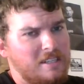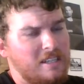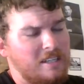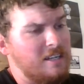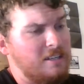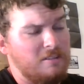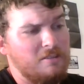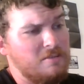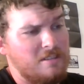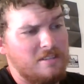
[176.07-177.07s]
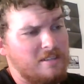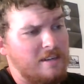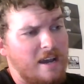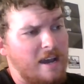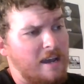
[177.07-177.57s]
And then he loses an
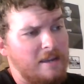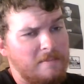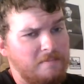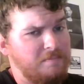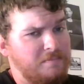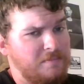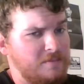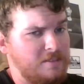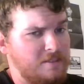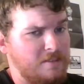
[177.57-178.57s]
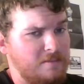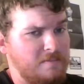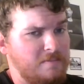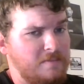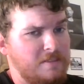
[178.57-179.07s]
eye. So
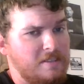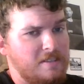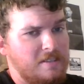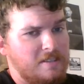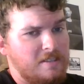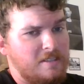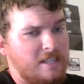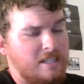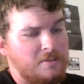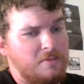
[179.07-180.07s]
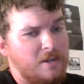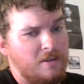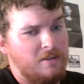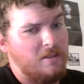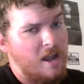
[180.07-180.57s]
that's
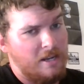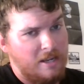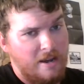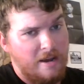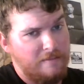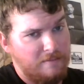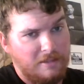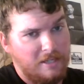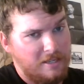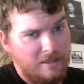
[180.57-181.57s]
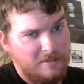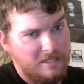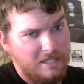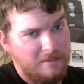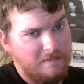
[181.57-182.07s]
where a lot of conflict
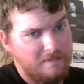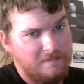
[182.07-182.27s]
comes in